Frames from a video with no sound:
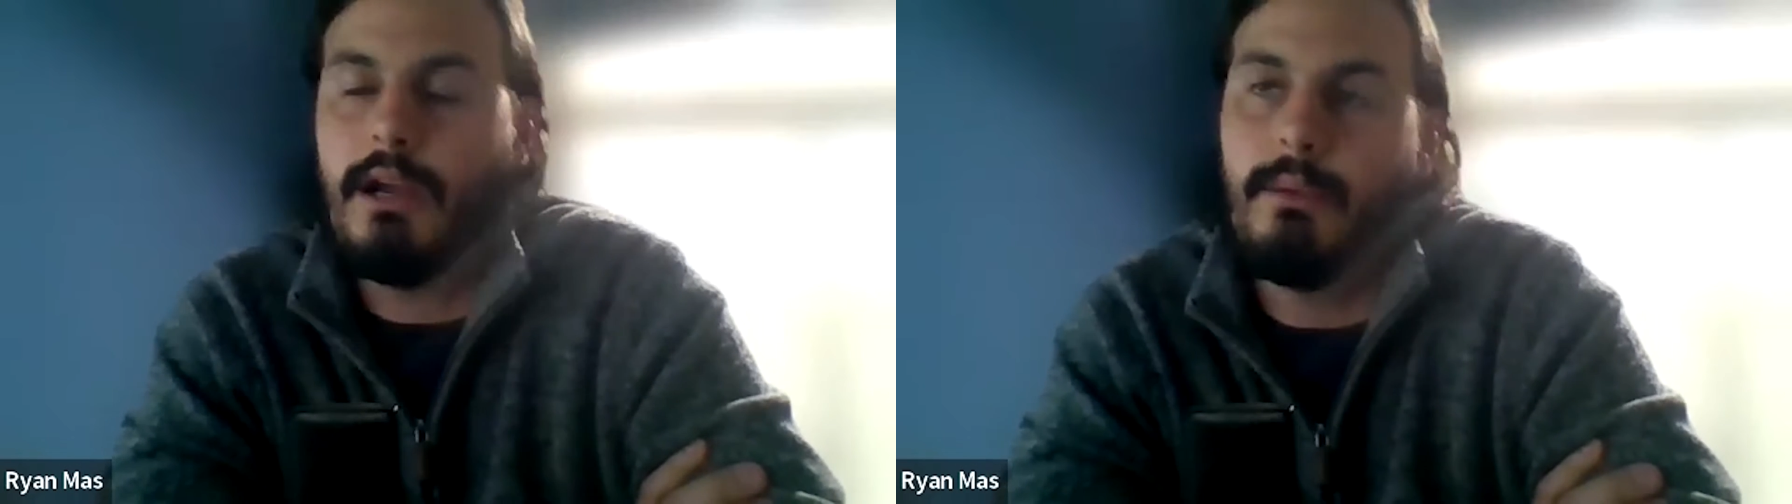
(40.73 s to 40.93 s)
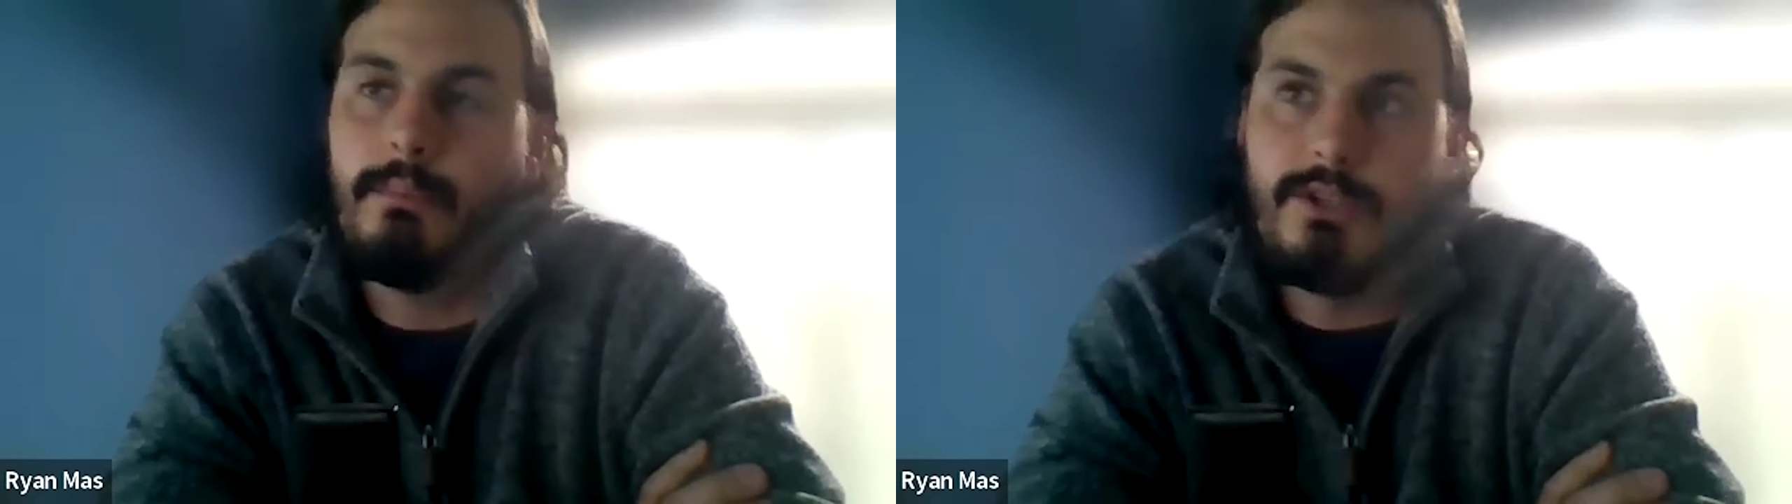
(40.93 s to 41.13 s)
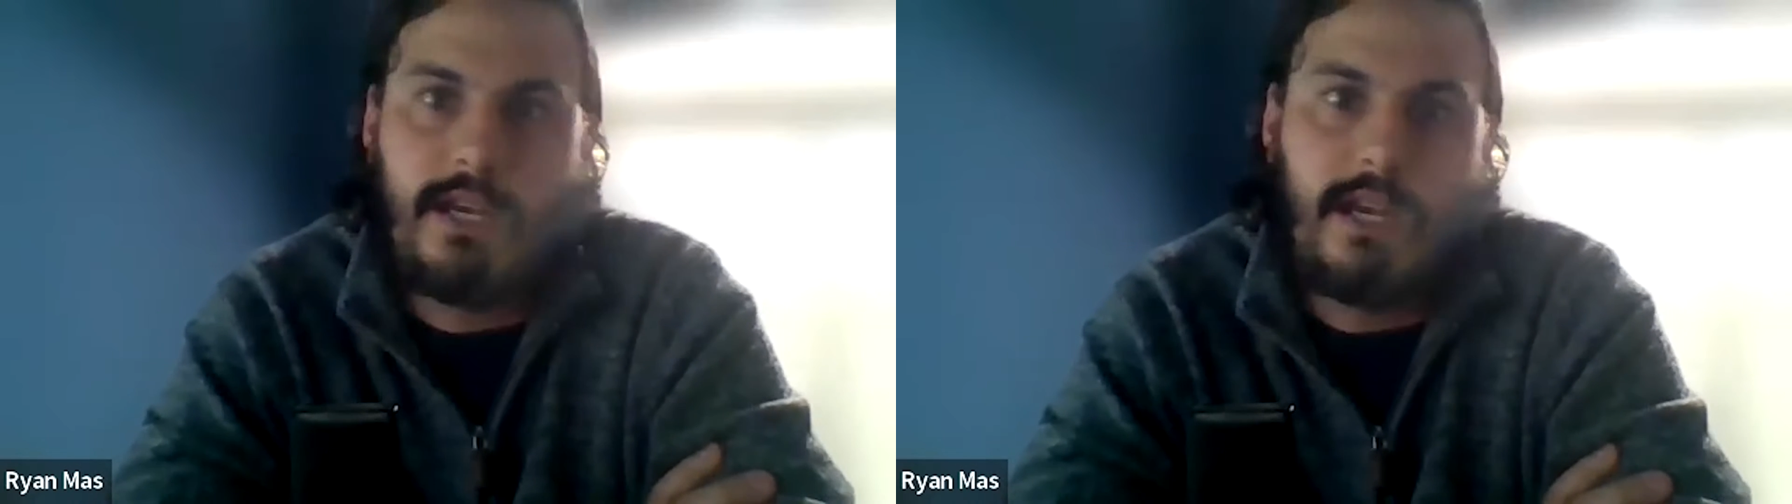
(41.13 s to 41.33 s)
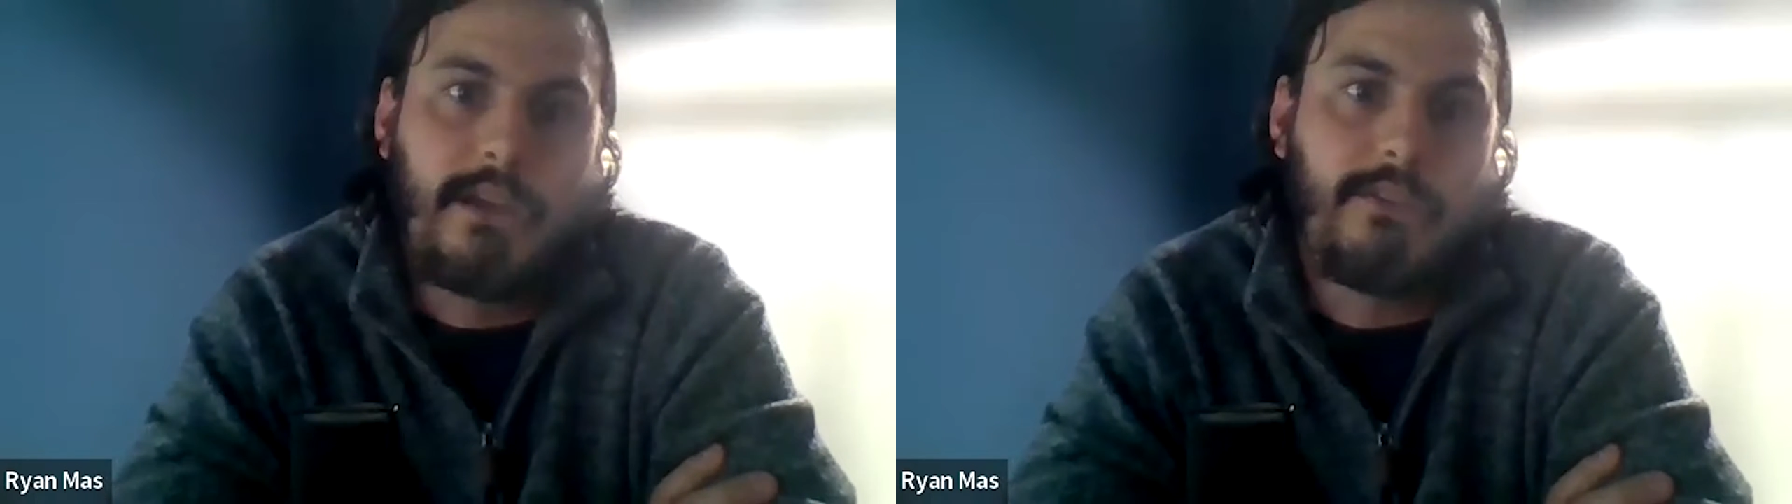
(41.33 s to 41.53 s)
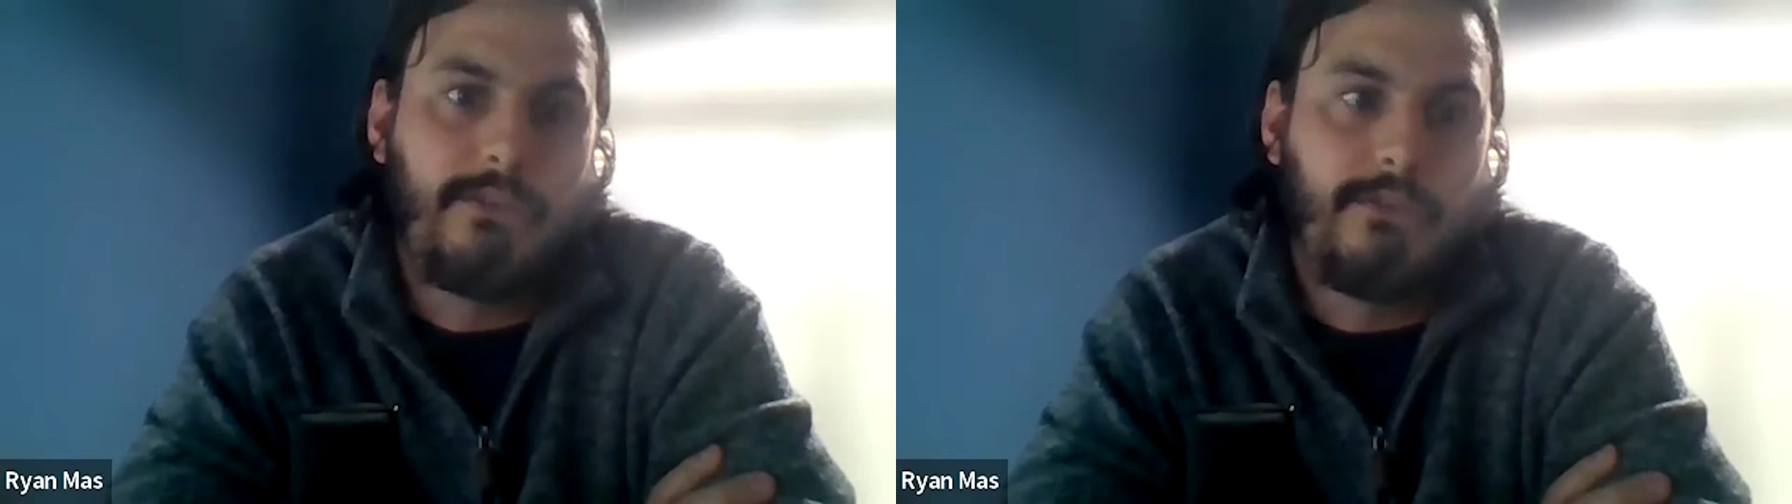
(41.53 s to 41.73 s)
how much
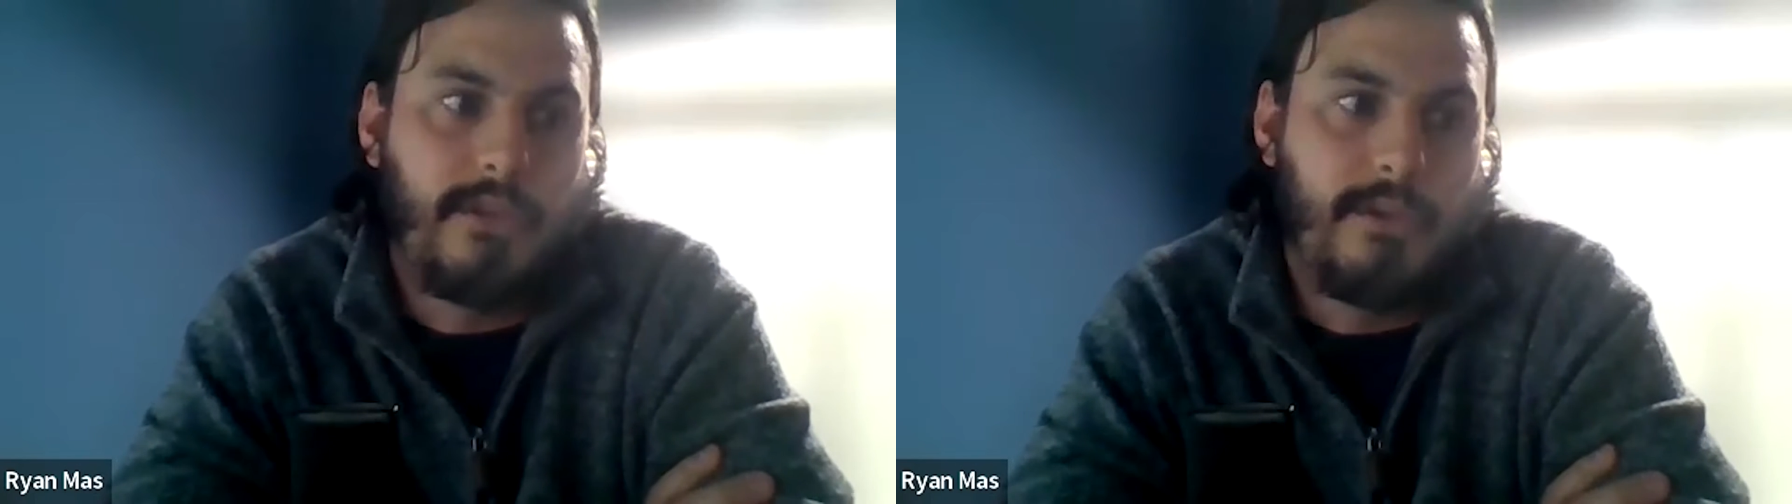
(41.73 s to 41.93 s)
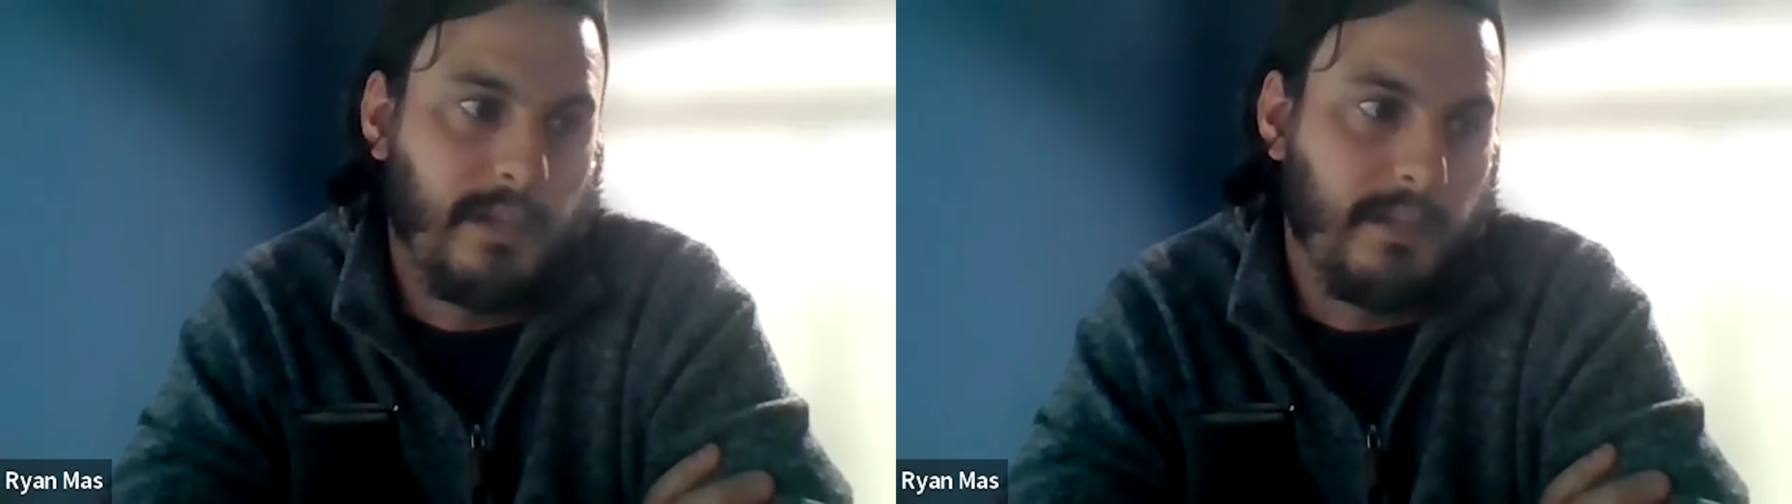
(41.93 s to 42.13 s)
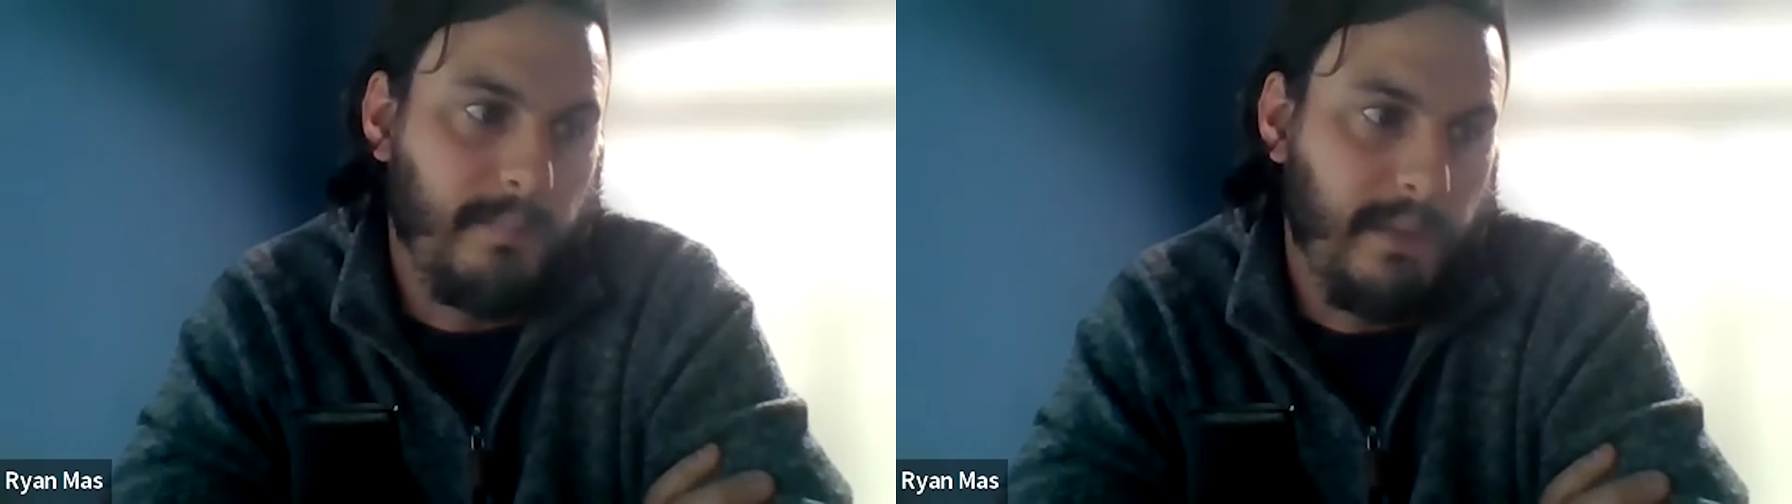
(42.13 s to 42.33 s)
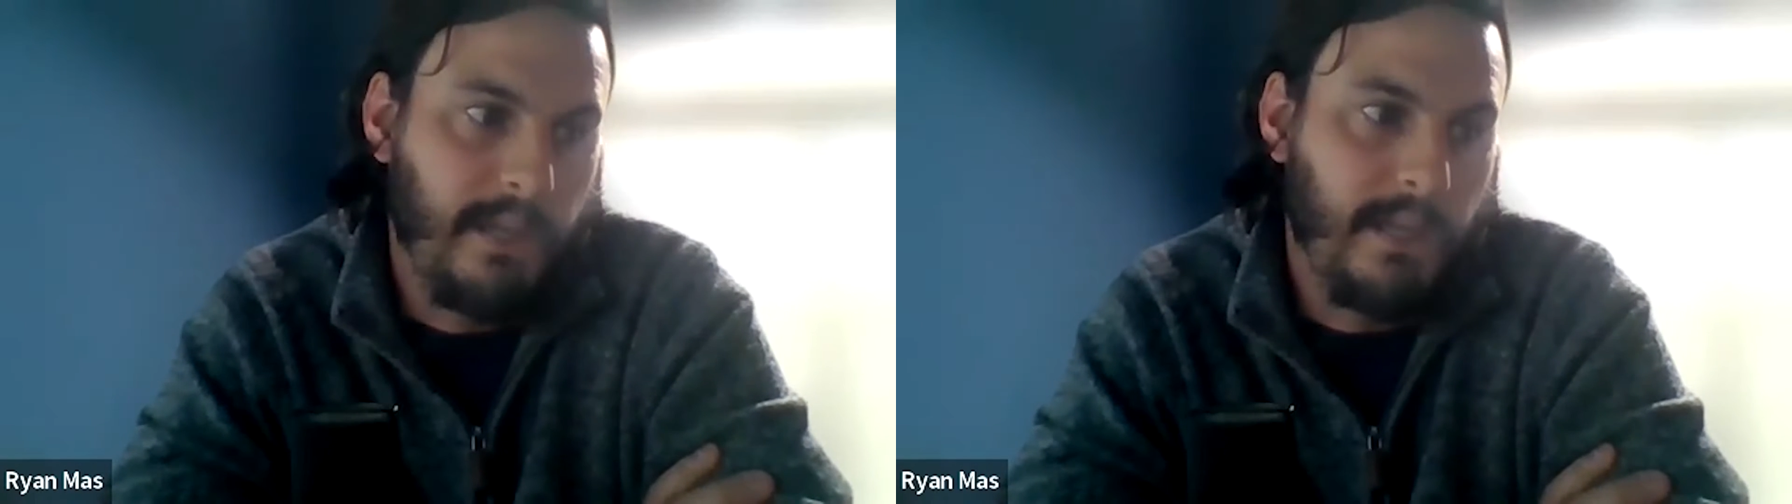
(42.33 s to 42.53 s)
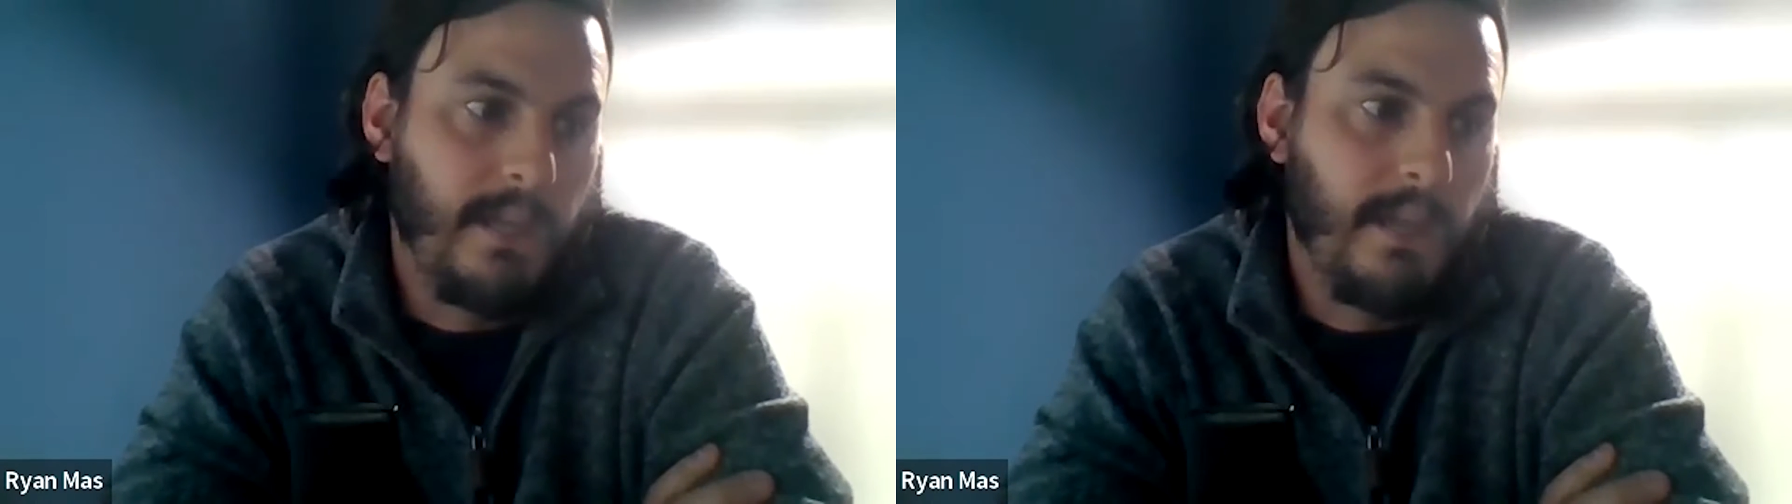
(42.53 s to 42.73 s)
tax am I going to
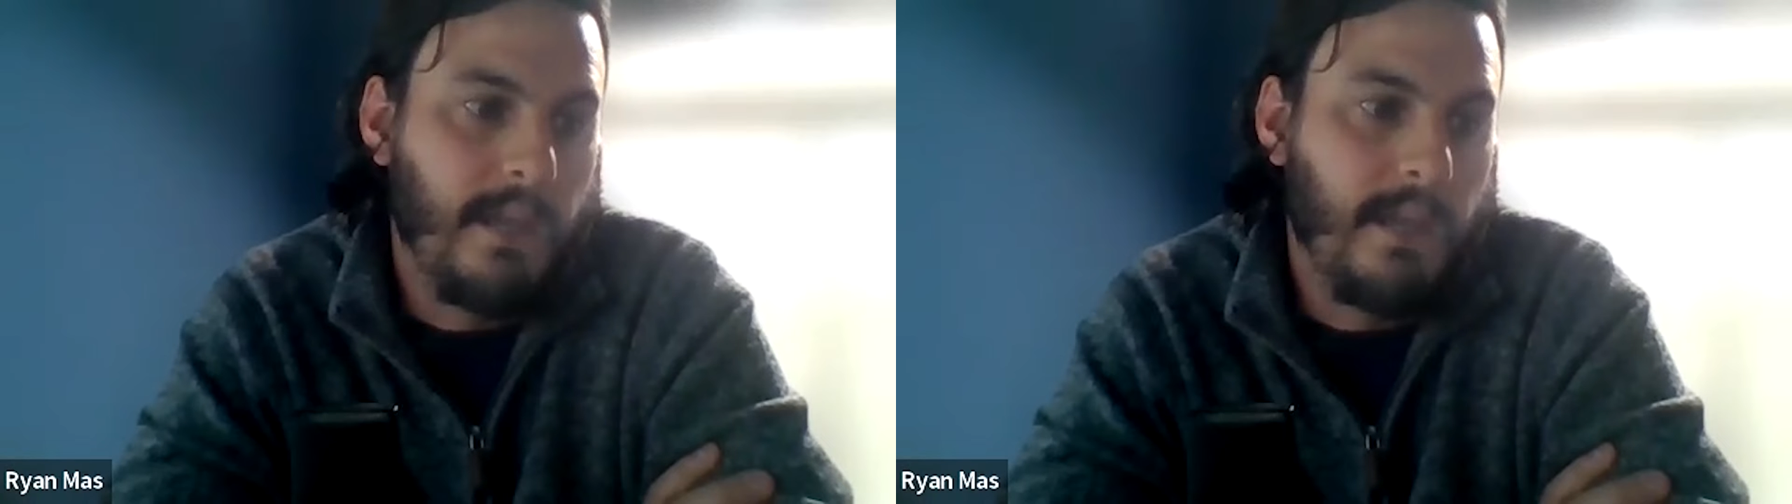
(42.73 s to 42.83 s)
pay?